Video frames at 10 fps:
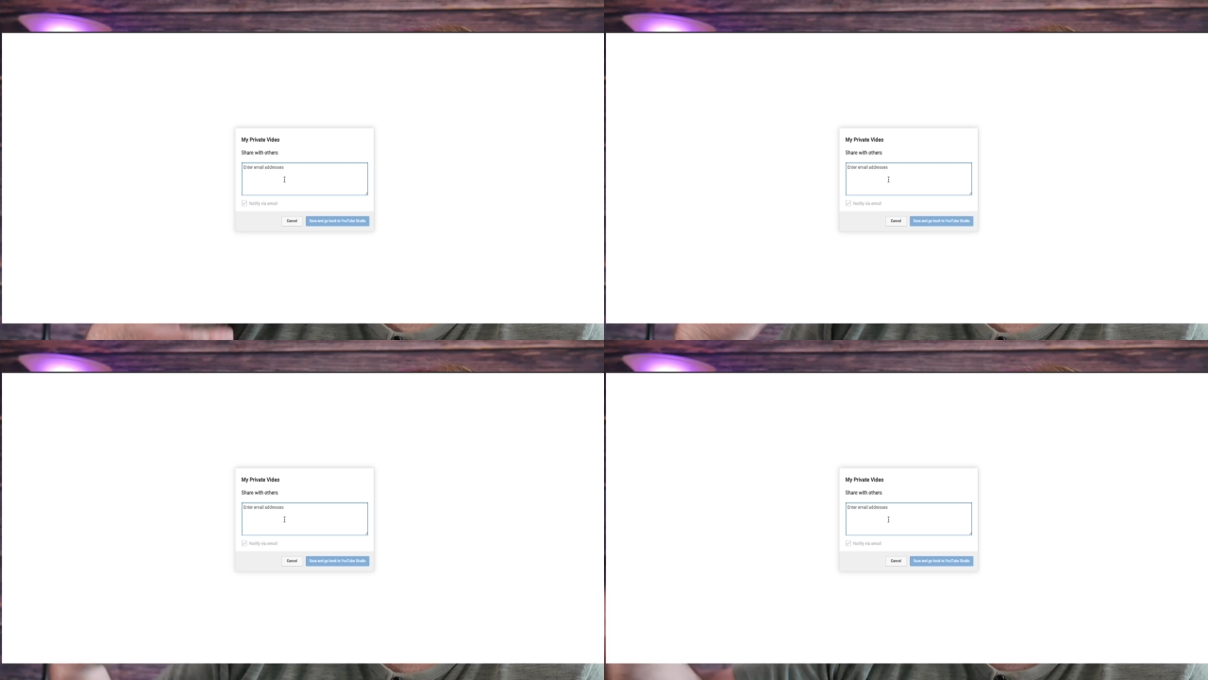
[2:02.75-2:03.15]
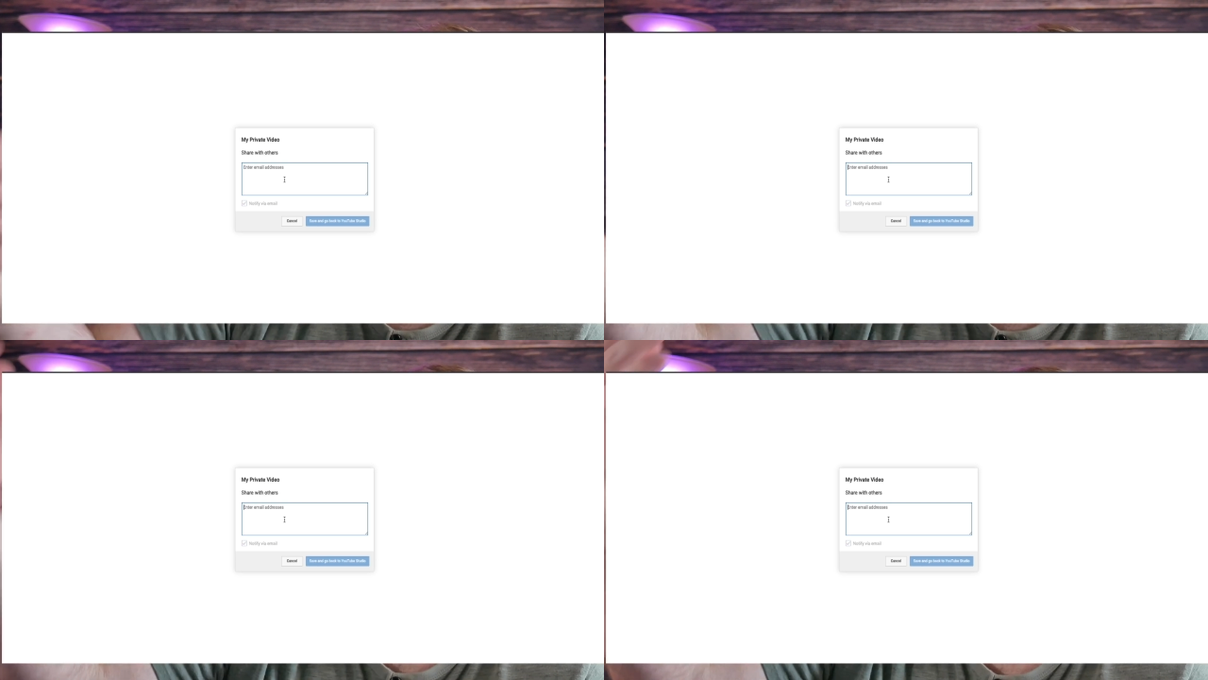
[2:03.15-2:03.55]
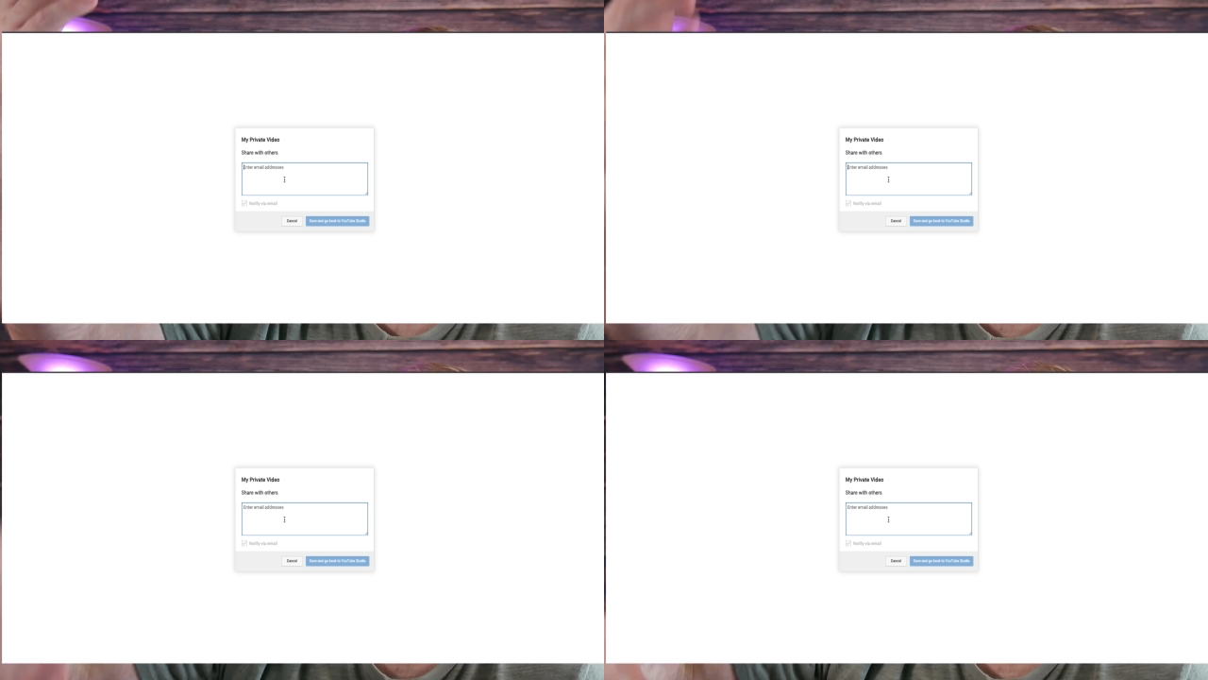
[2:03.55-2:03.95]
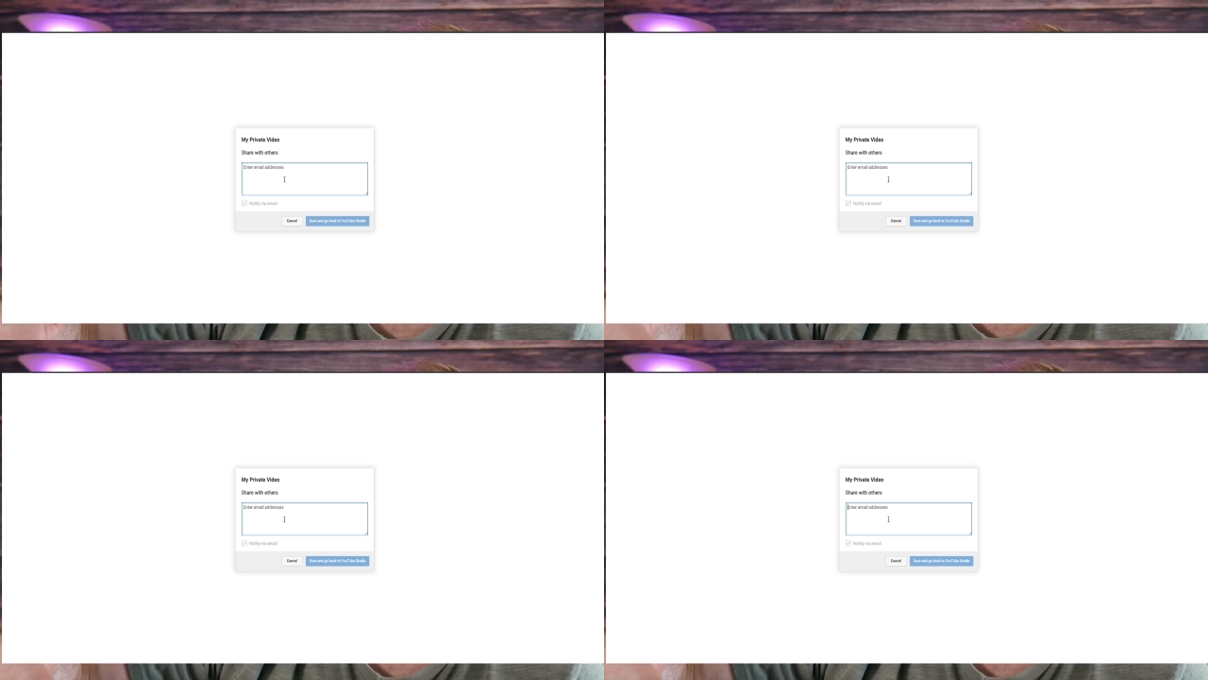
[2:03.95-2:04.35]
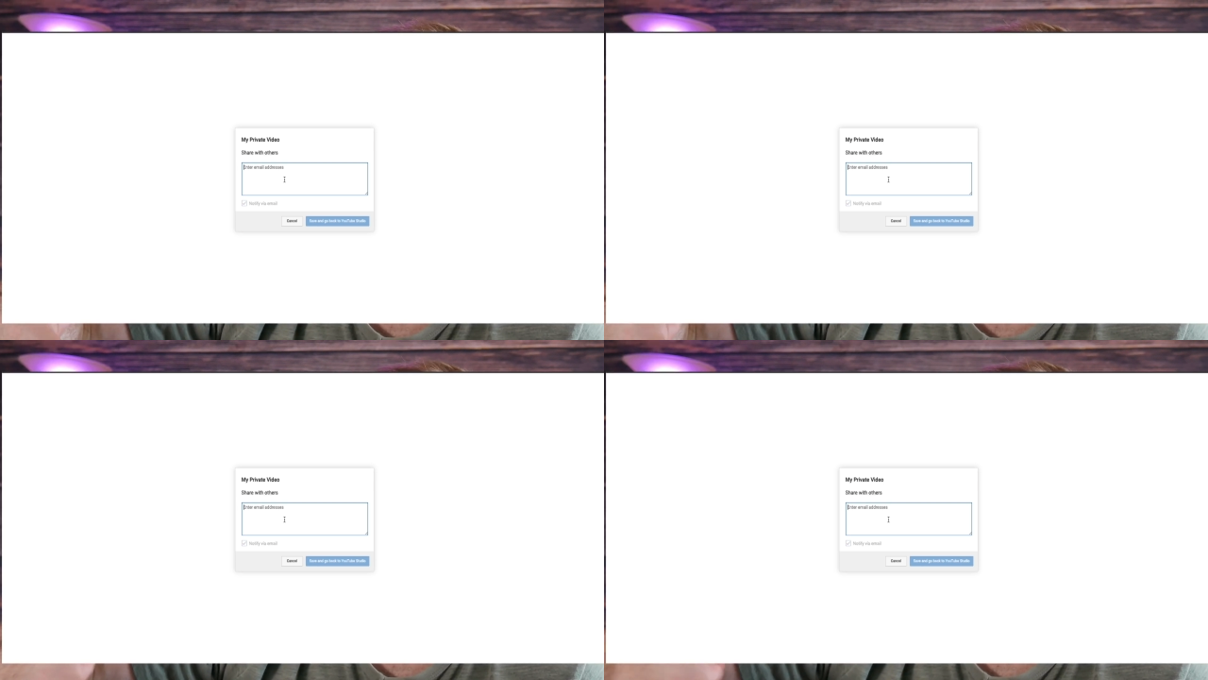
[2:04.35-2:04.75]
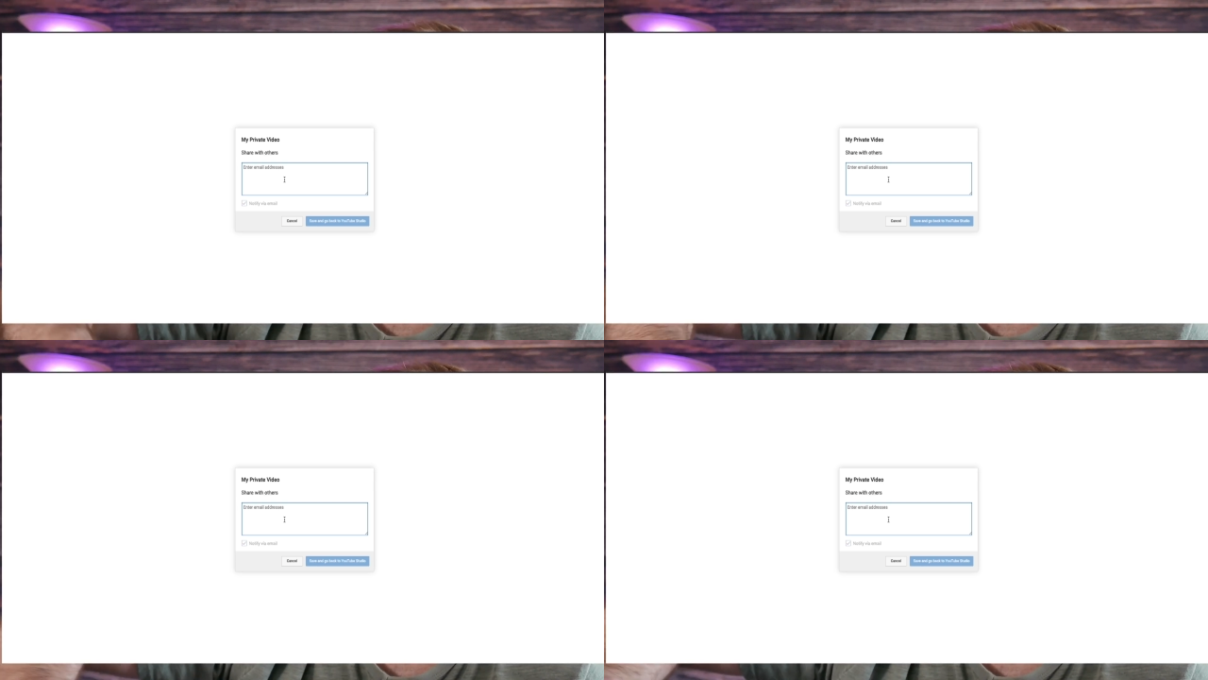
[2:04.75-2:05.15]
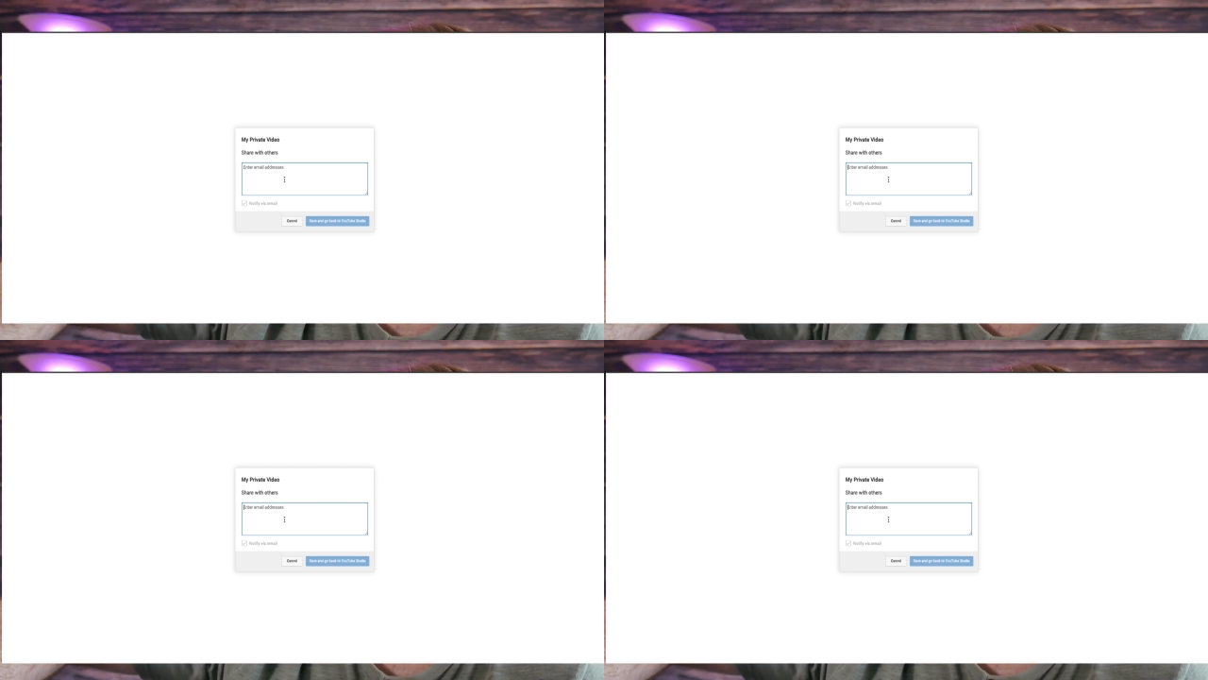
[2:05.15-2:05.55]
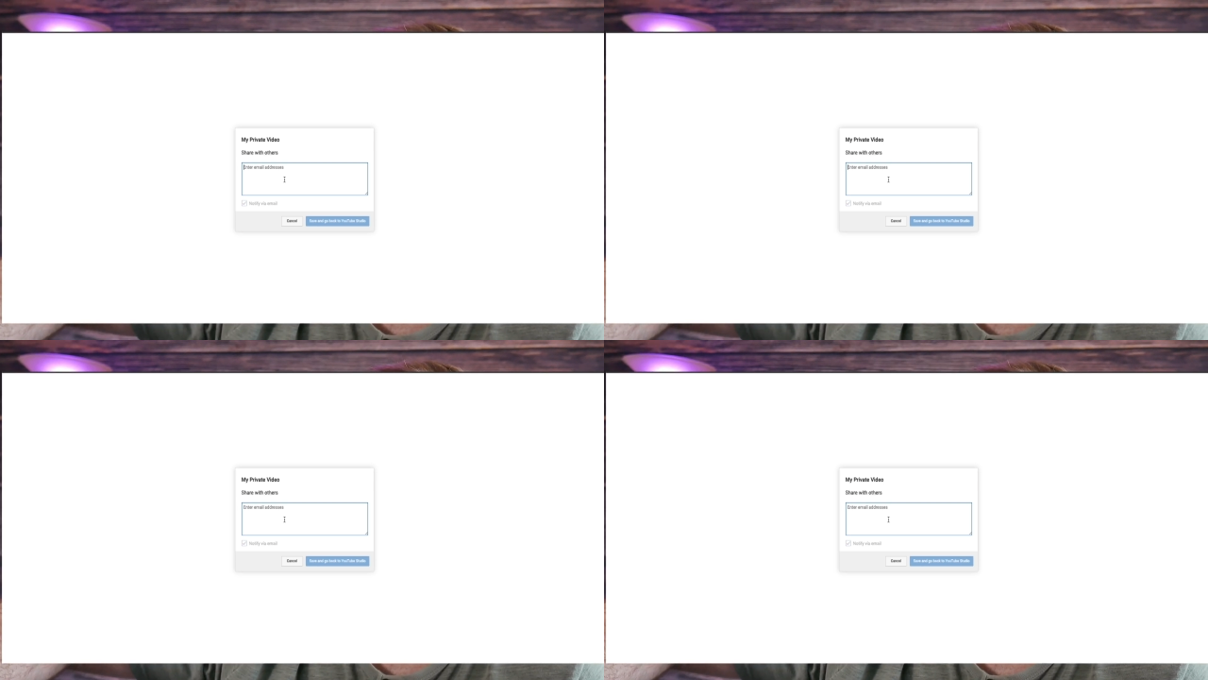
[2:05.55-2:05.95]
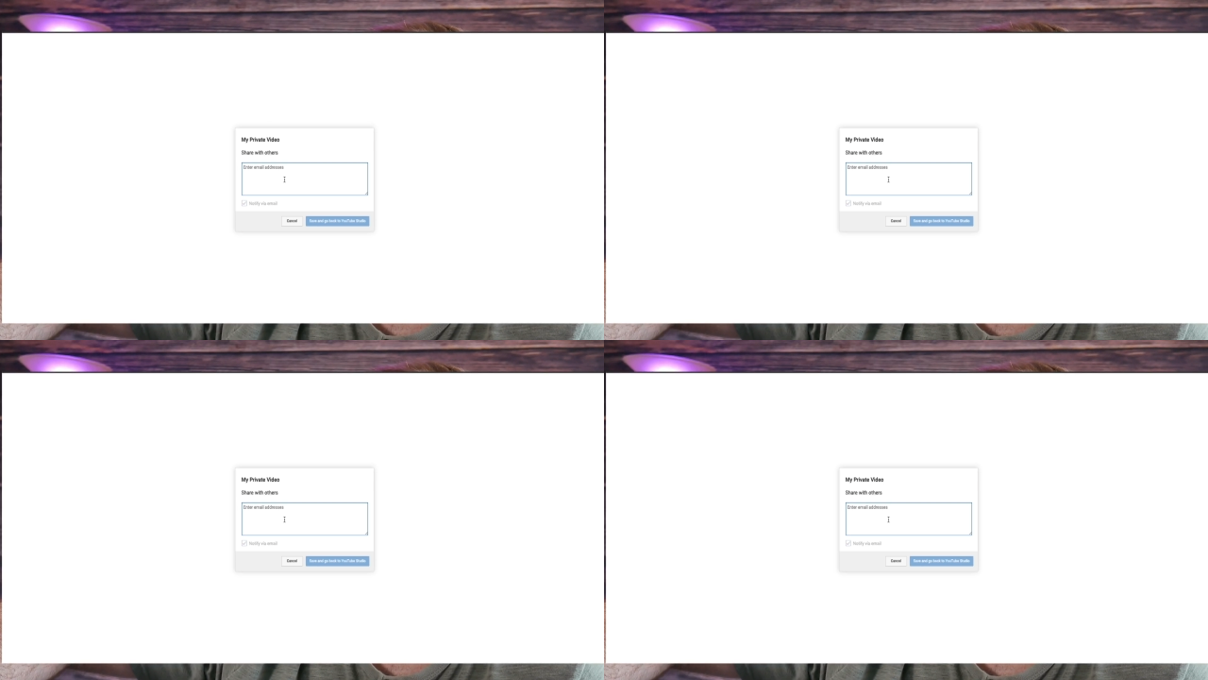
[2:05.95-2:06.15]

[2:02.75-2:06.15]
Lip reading: Nobody's mouth can be seen.